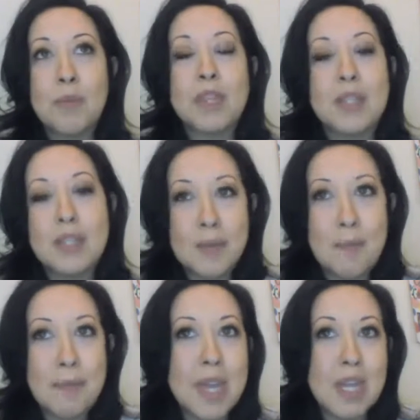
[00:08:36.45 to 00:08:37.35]
But that doesn't
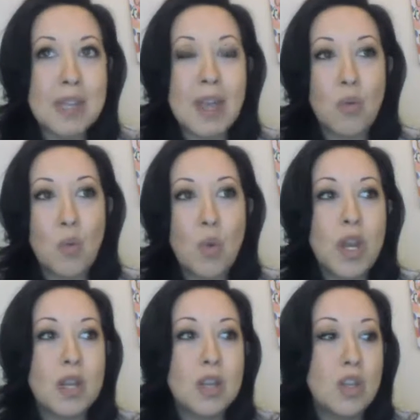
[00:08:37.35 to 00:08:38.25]
mean that
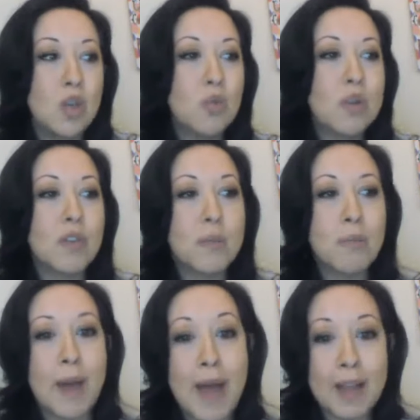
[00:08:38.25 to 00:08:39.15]
when you
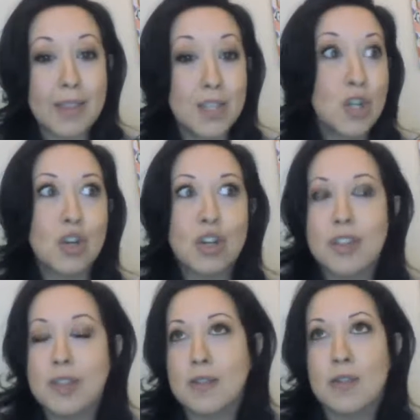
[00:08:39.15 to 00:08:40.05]
revert back that you're
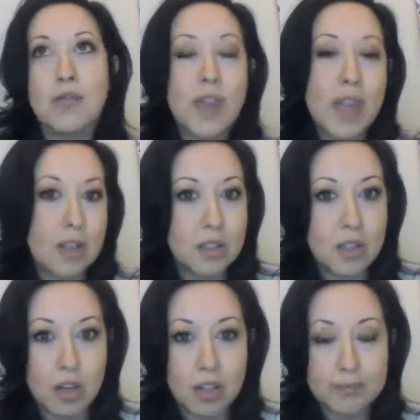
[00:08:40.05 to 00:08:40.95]
this
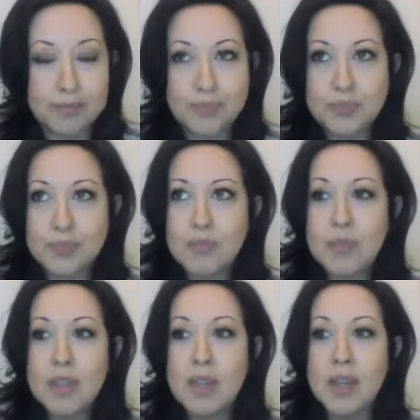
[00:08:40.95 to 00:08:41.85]
failure.
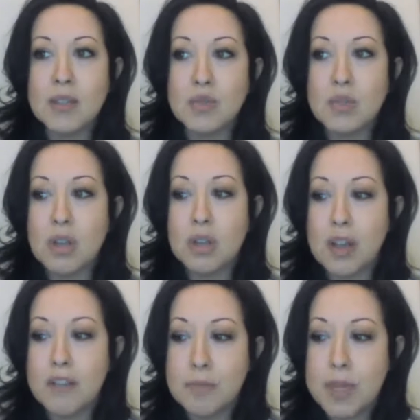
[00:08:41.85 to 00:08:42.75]
And a
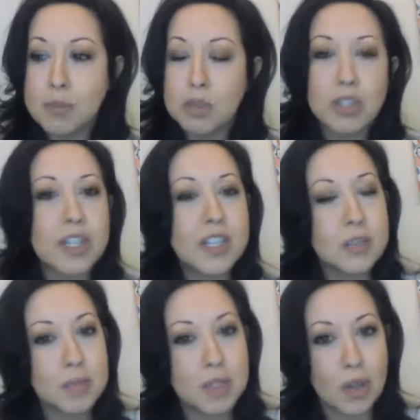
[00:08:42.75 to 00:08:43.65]
lot of people look at
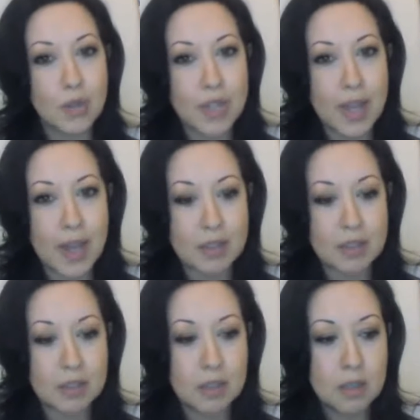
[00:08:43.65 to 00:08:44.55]
themselves
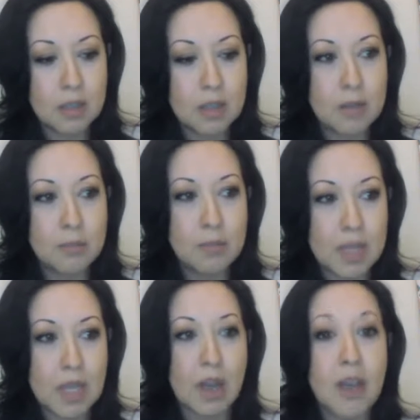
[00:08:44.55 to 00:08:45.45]
as
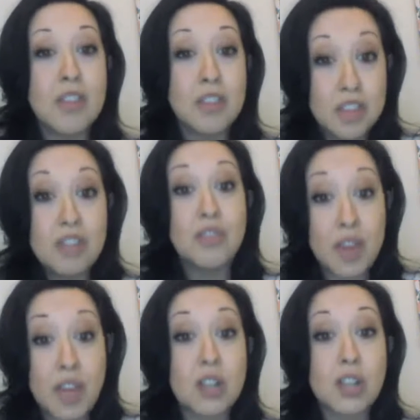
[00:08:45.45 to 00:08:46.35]
being the
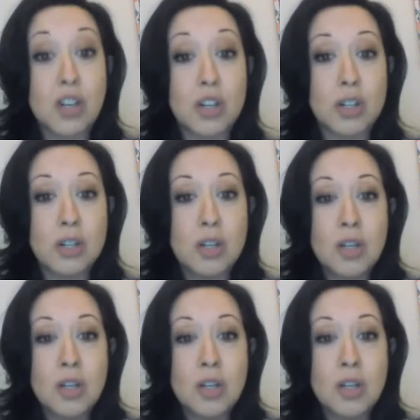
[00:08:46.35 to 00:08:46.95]
failure.